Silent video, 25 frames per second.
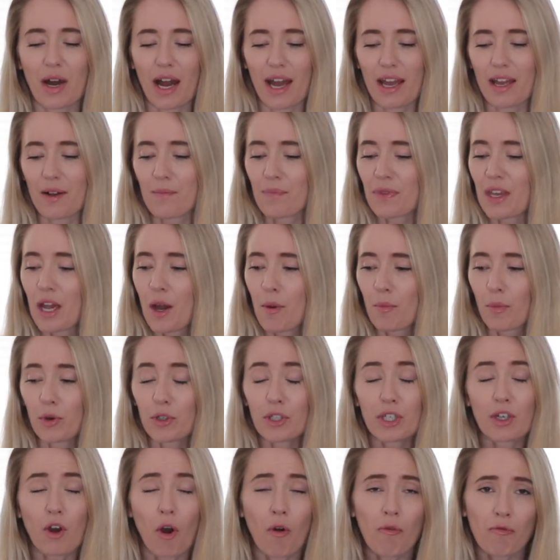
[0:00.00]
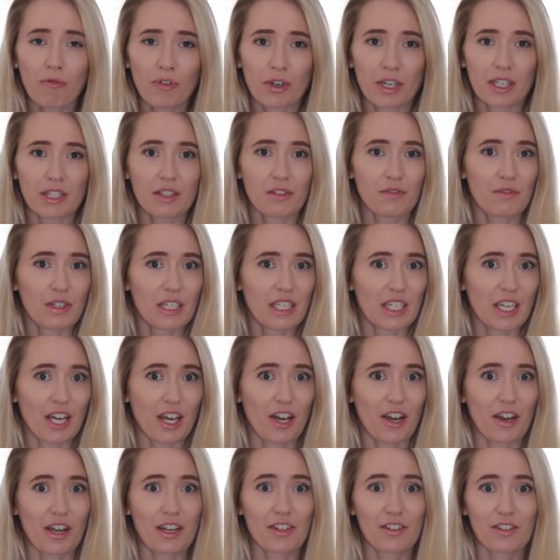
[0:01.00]
My body confidence
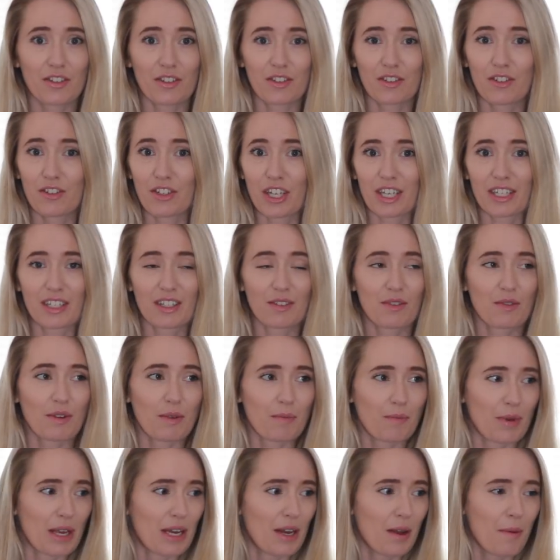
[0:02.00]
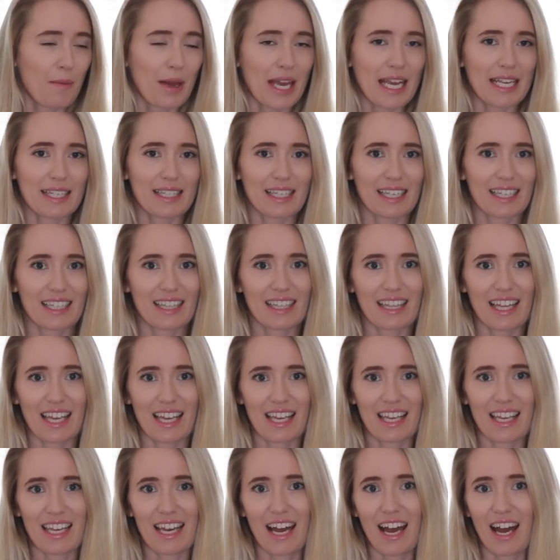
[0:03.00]
video has just been amazing
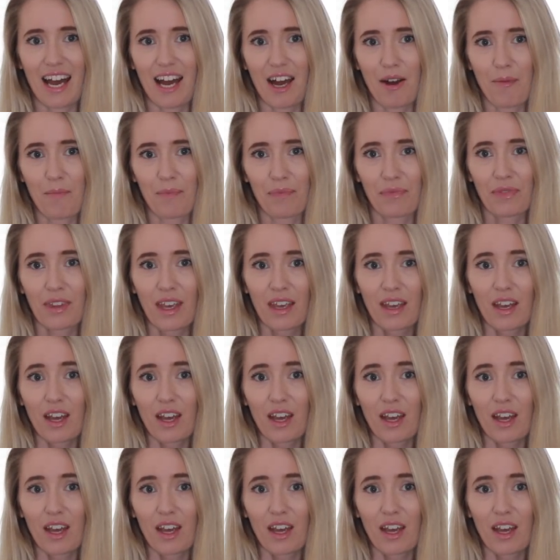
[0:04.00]
the um,